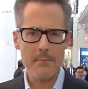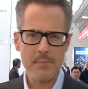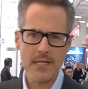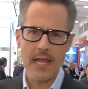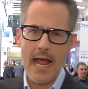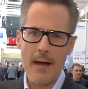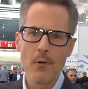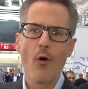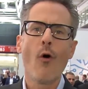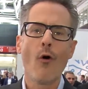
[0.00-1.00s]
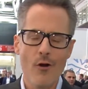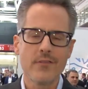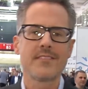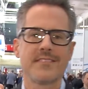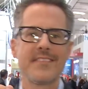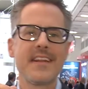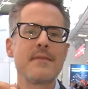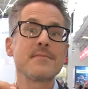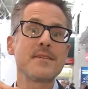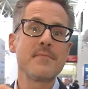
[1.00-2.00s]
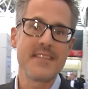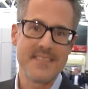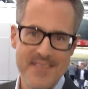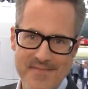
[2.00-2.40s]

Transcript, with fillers: I'll roll up my sleeves and take you along with me.